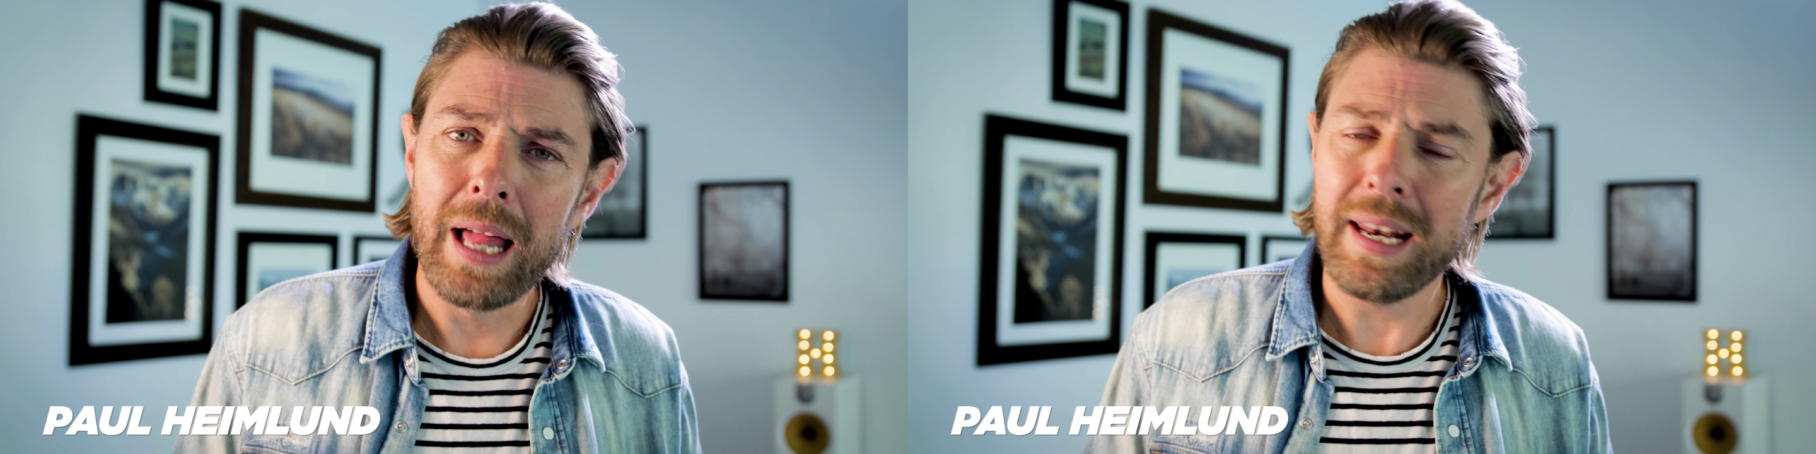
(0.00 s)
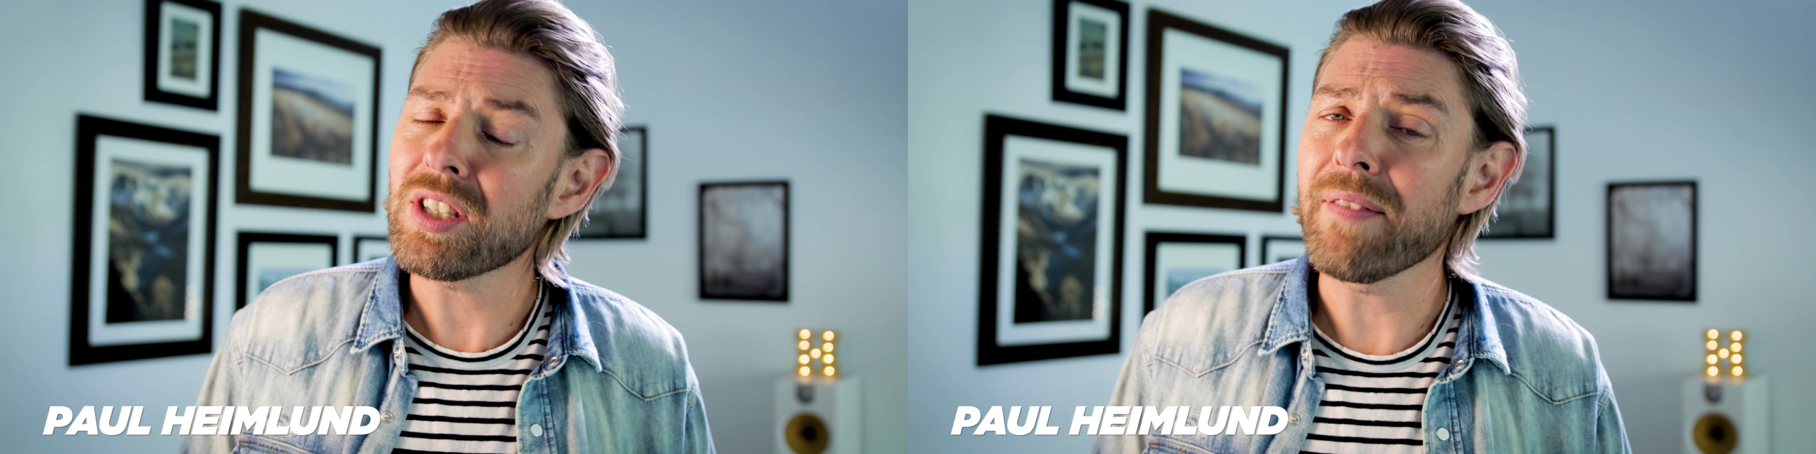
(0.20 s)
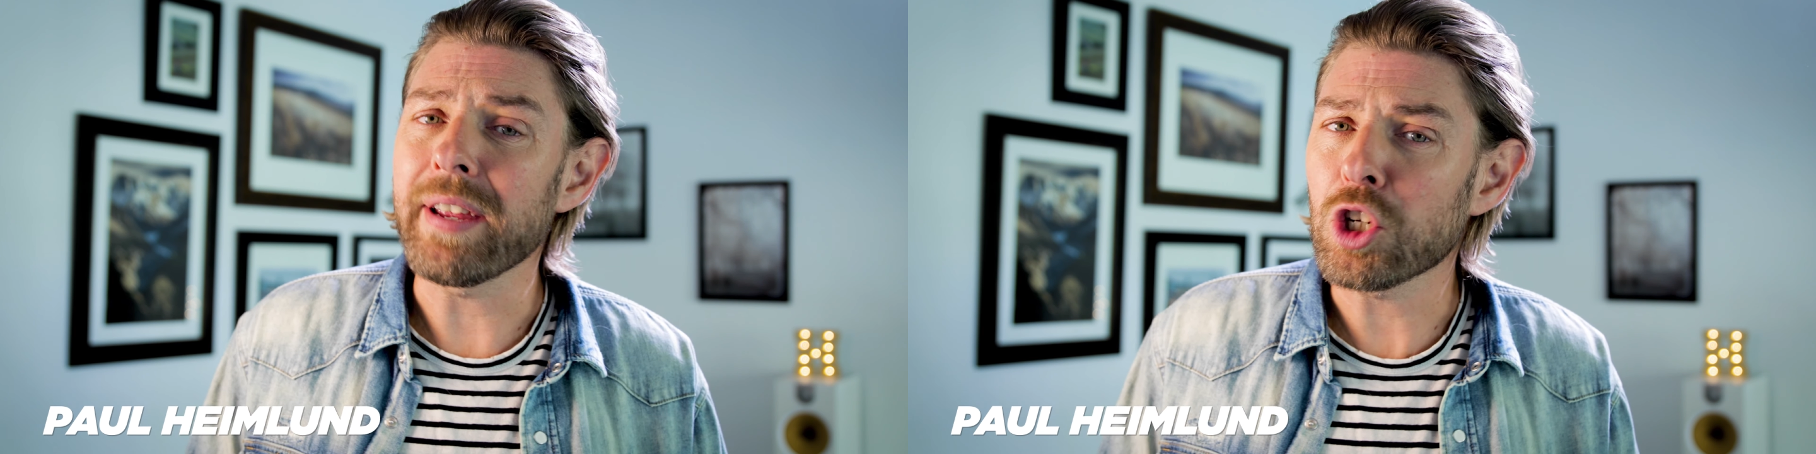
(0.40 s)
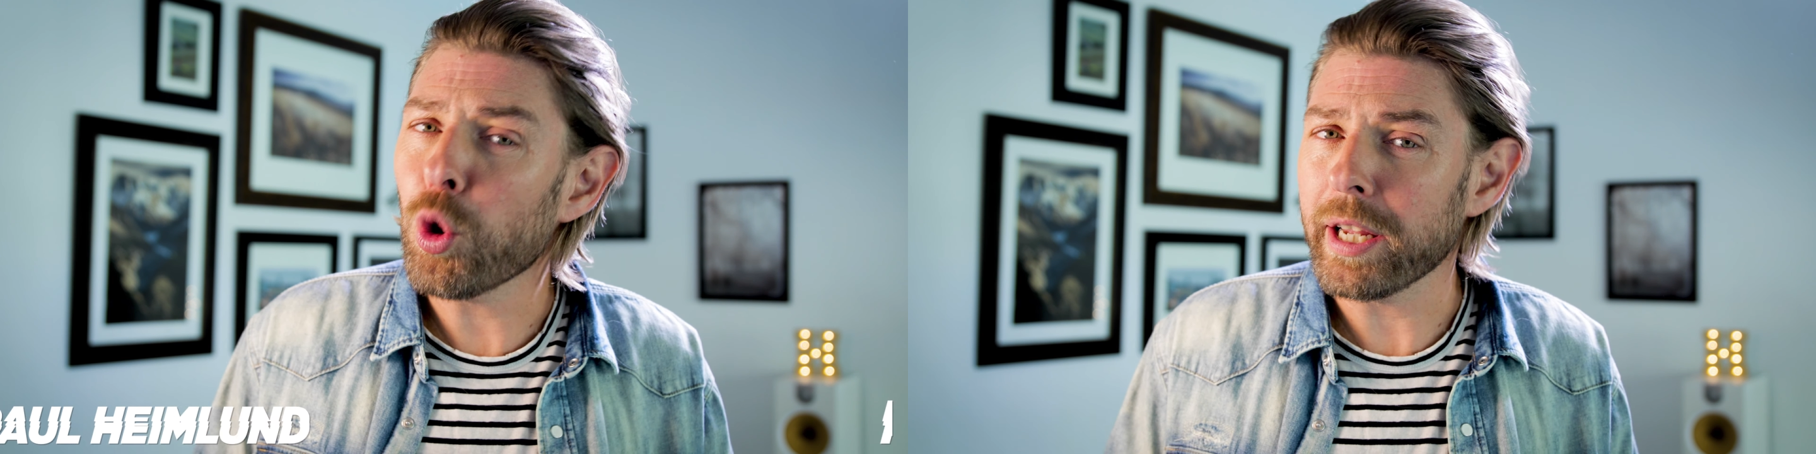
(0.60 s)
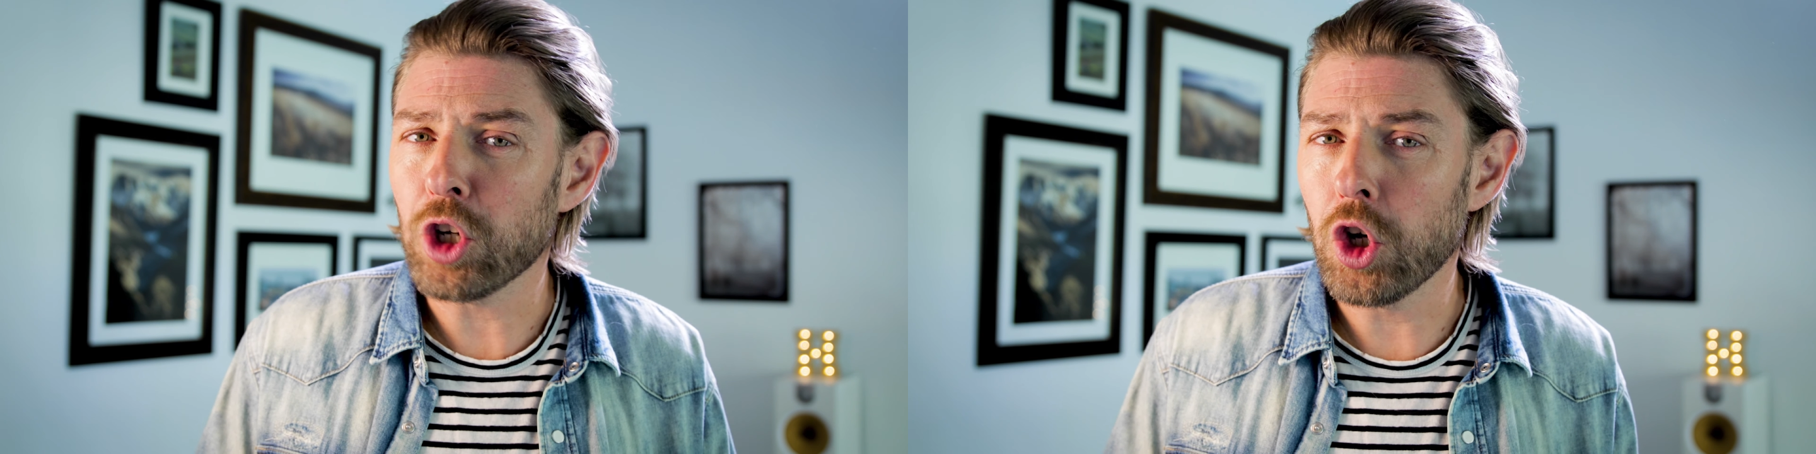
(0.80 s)
let's have a
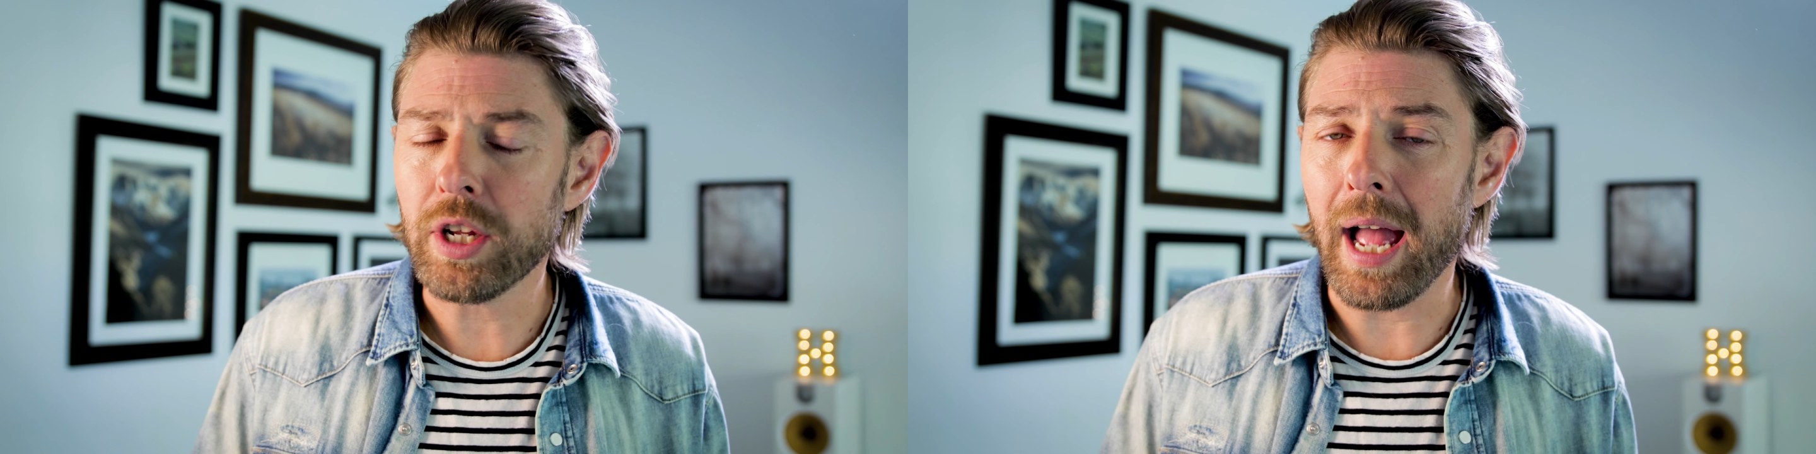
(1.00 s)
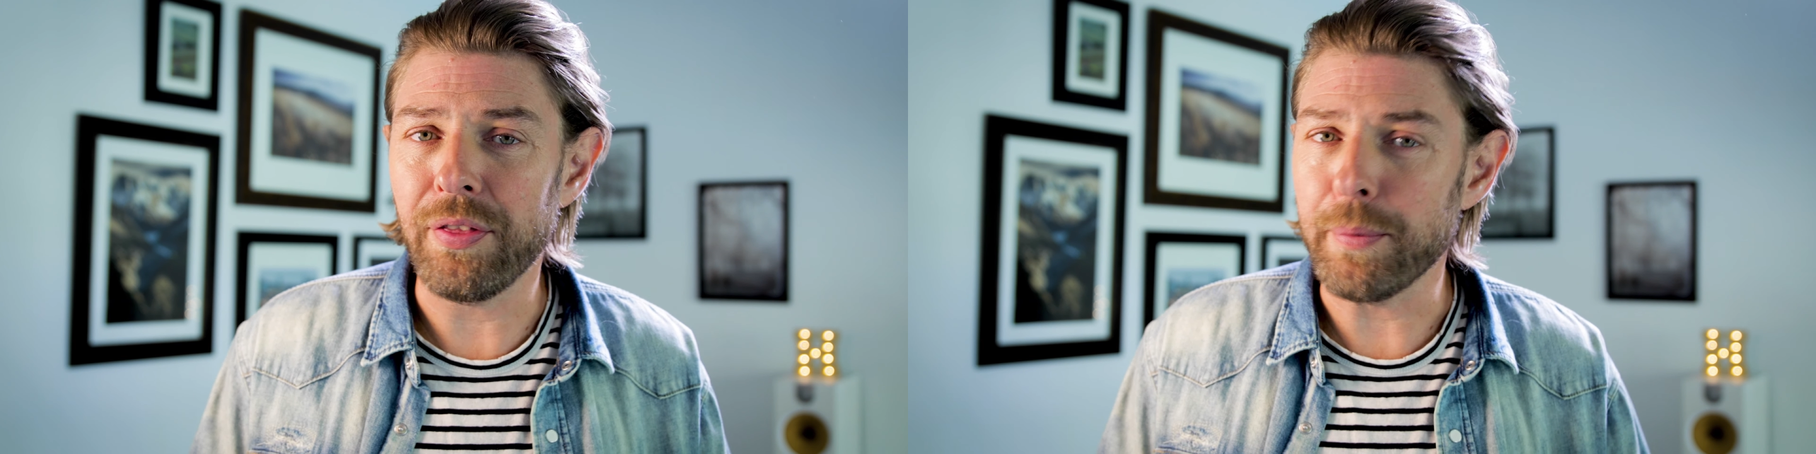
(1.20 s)
quick look at